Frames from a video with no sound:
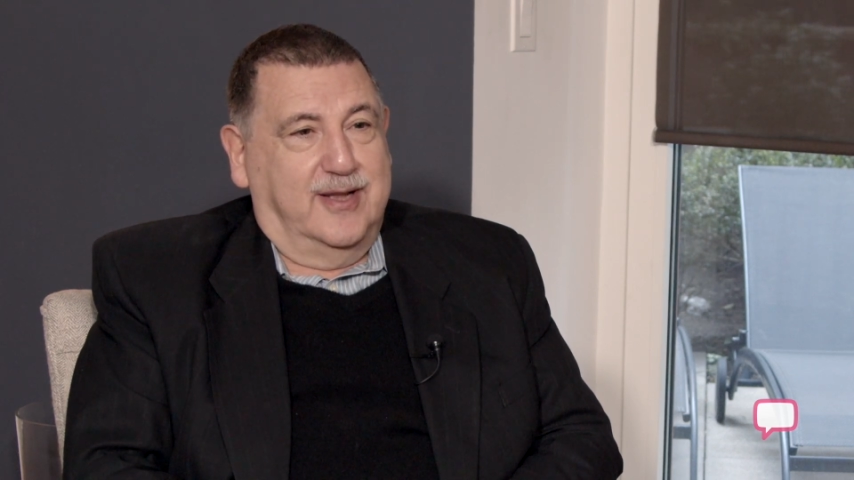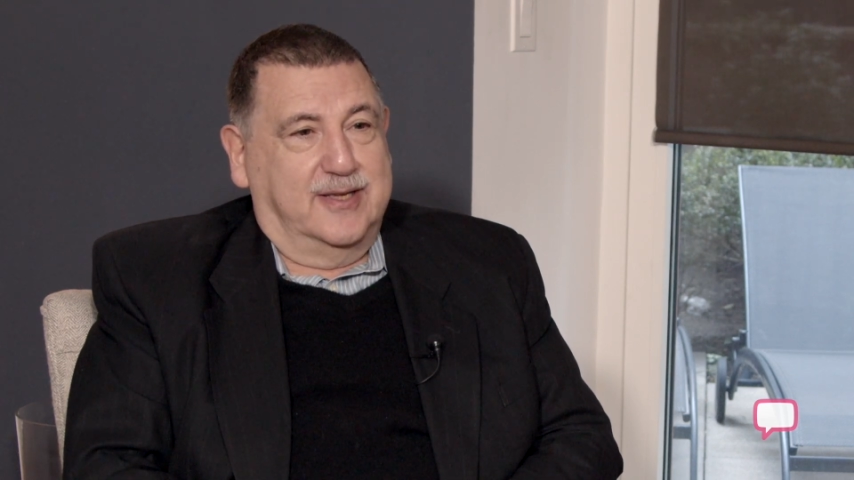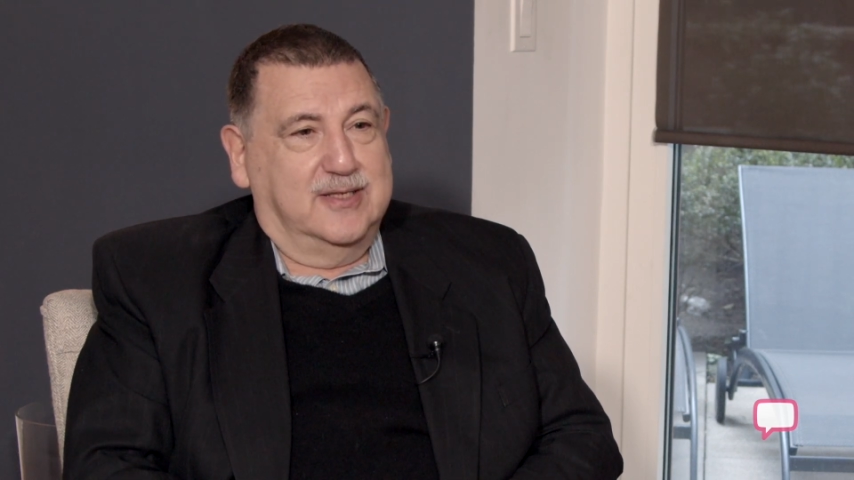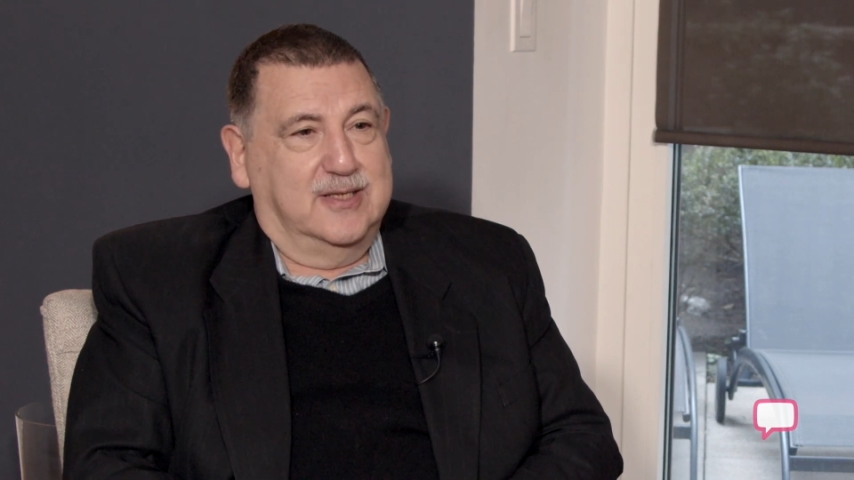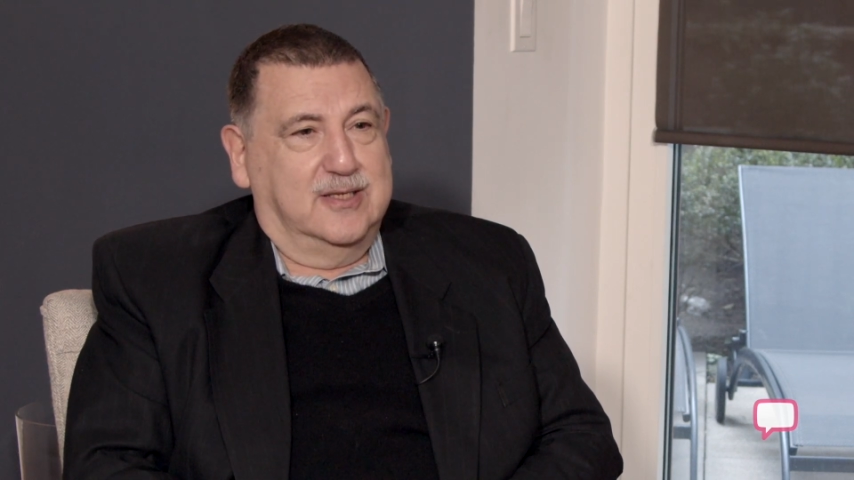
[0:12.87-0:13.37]

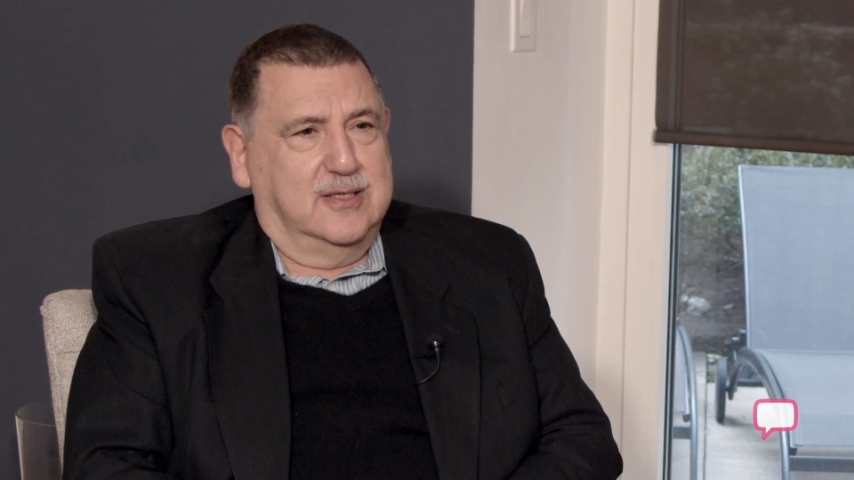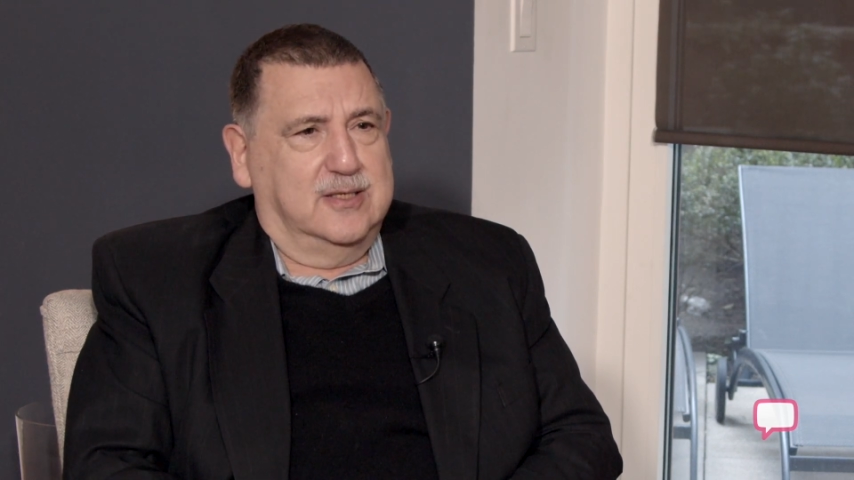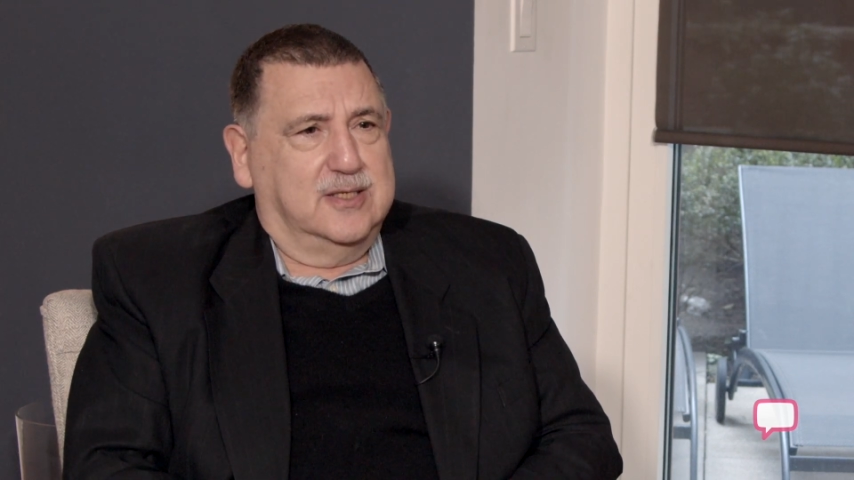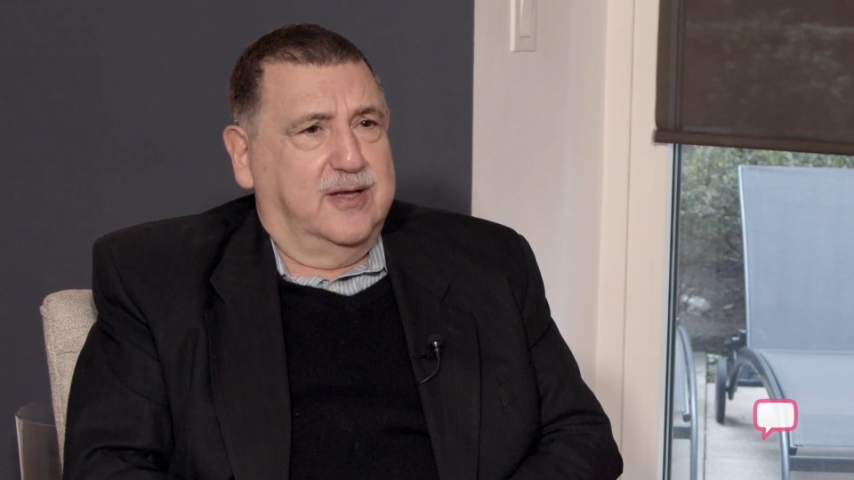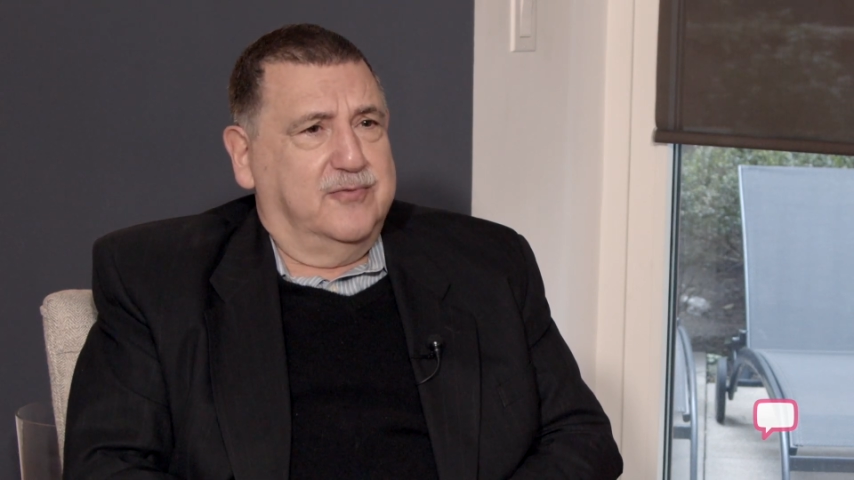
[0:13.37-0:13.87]

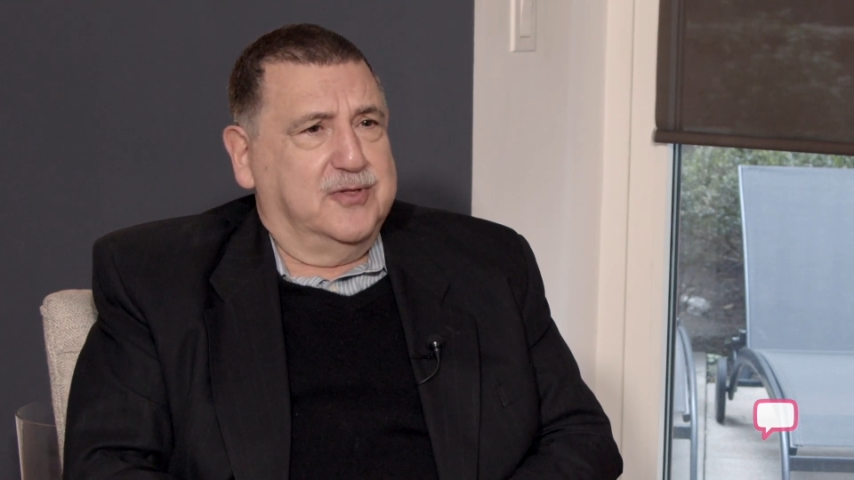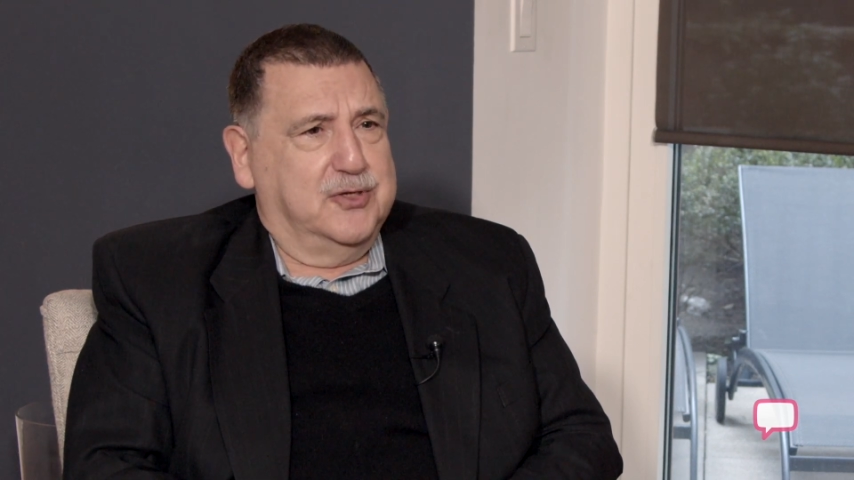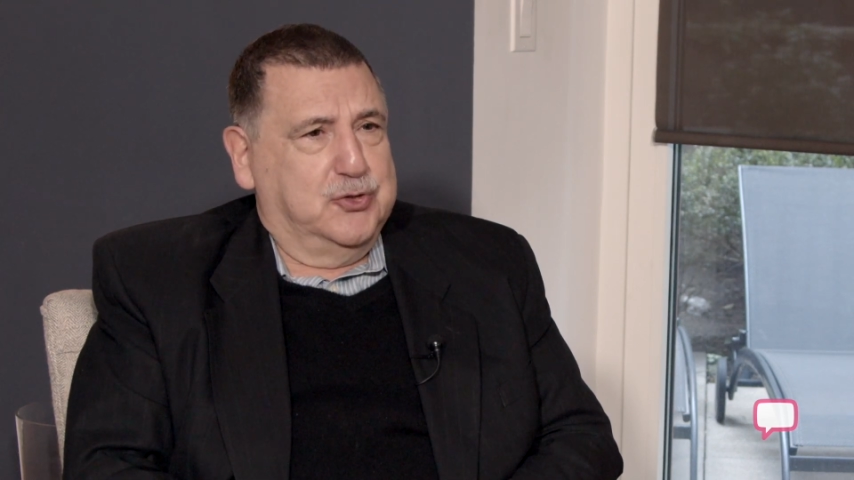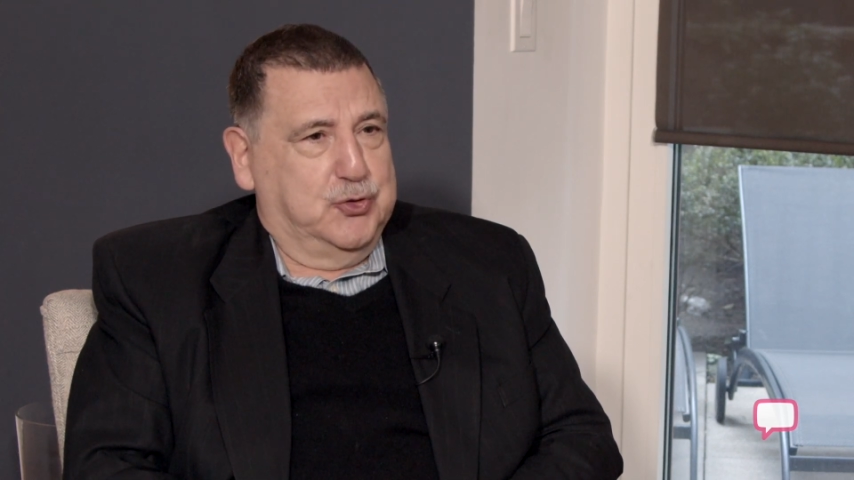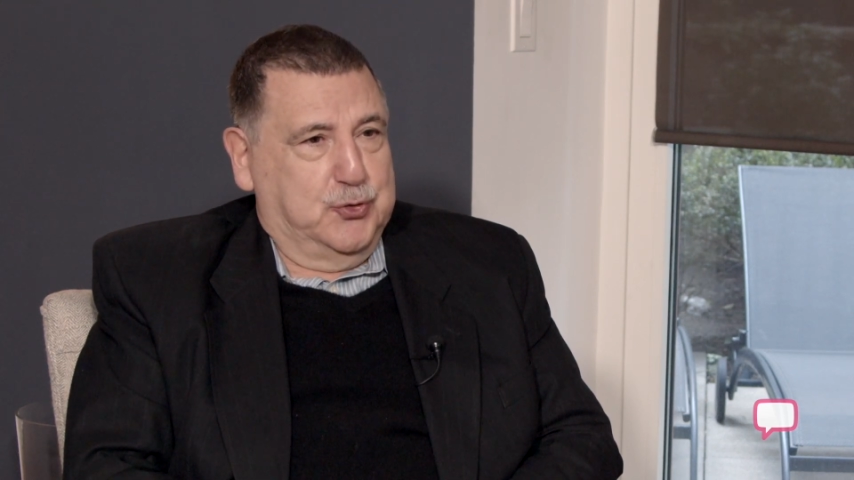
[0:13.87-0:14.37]

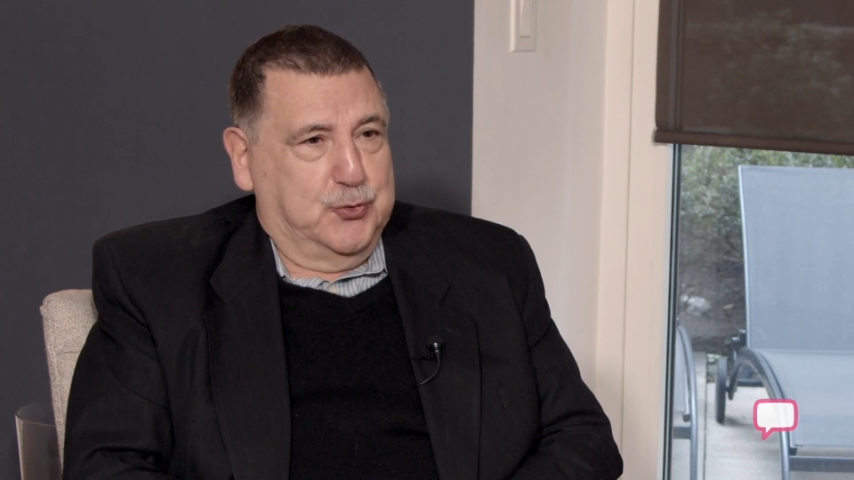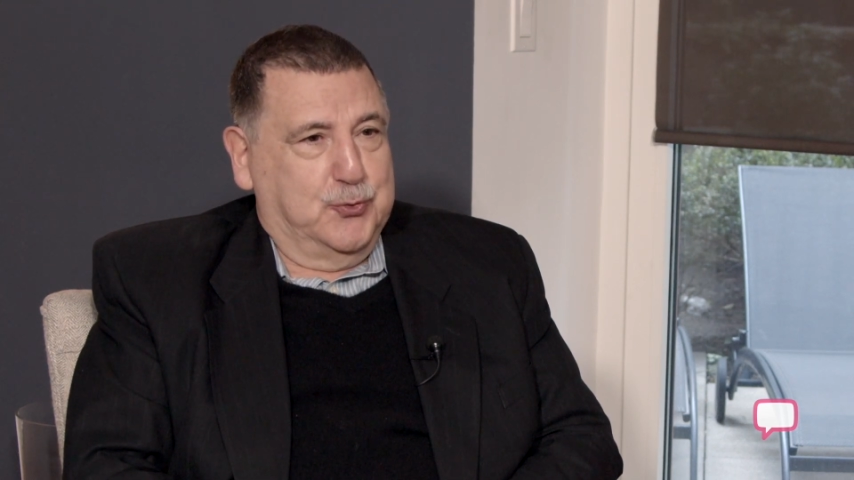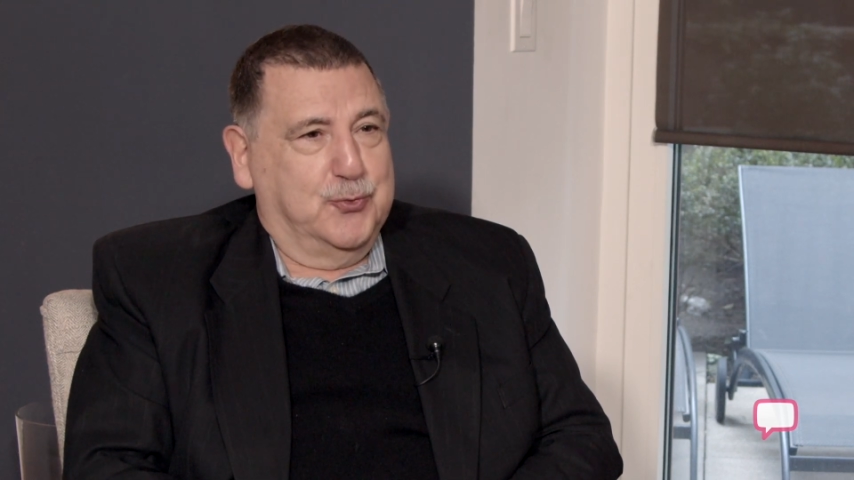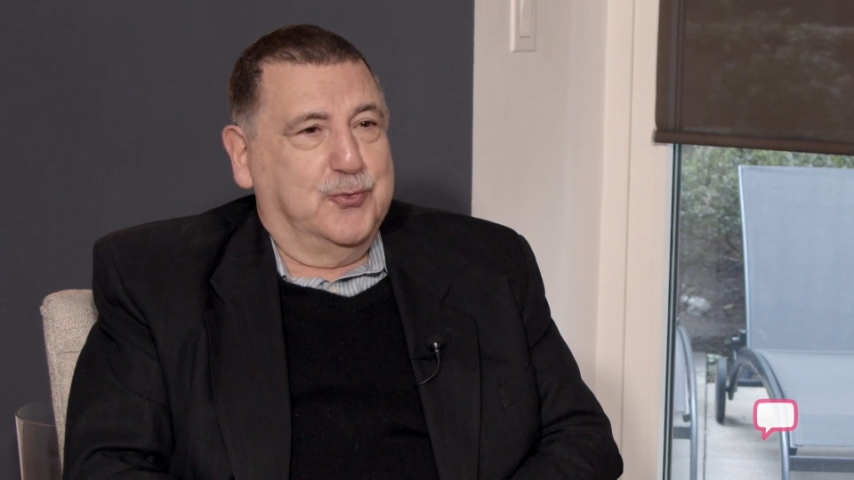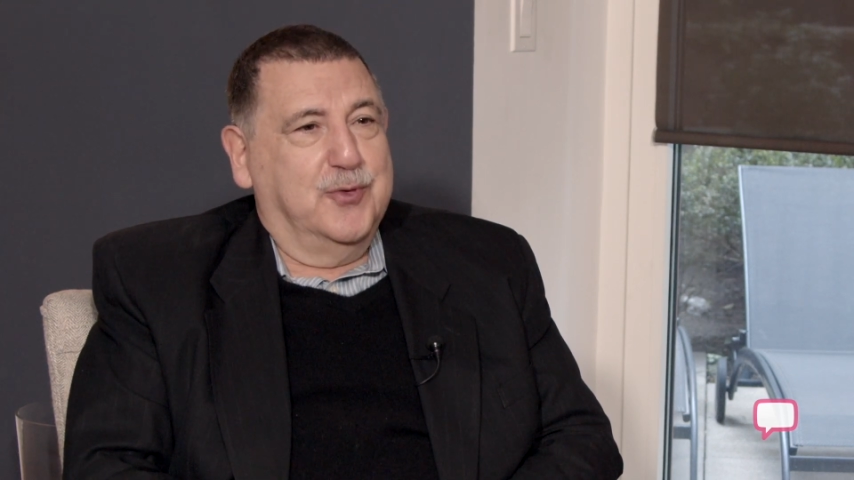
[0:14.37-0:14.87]

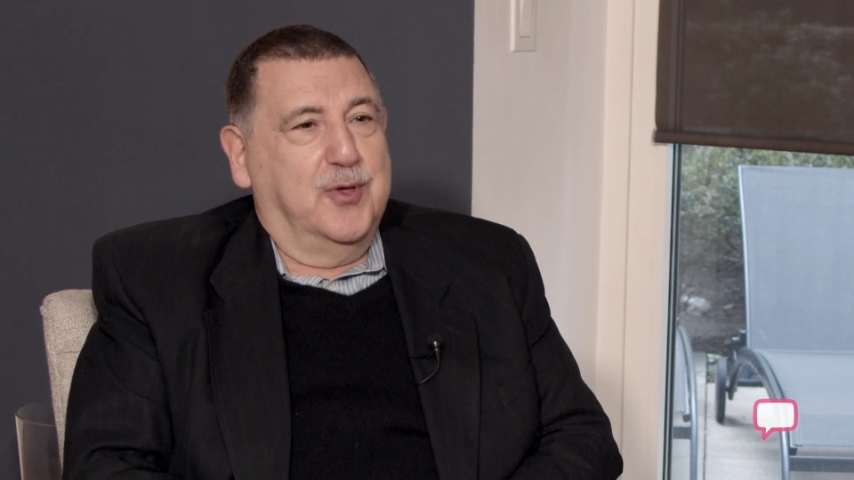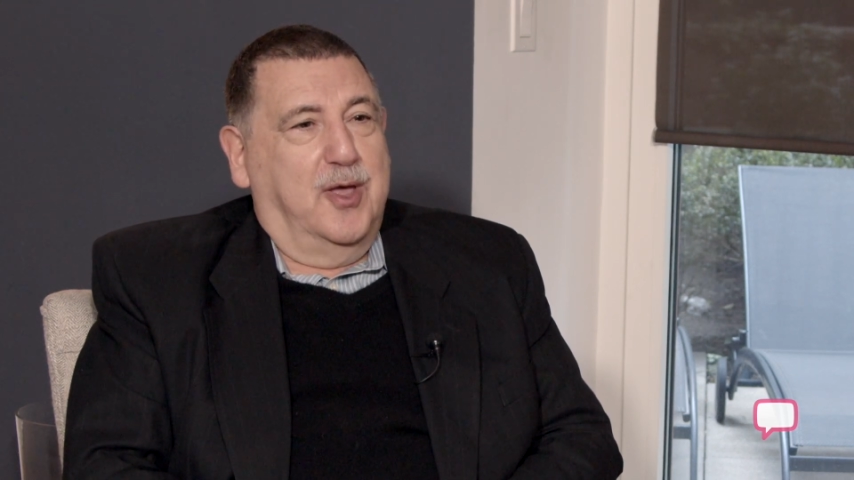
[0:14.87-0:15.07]
1972.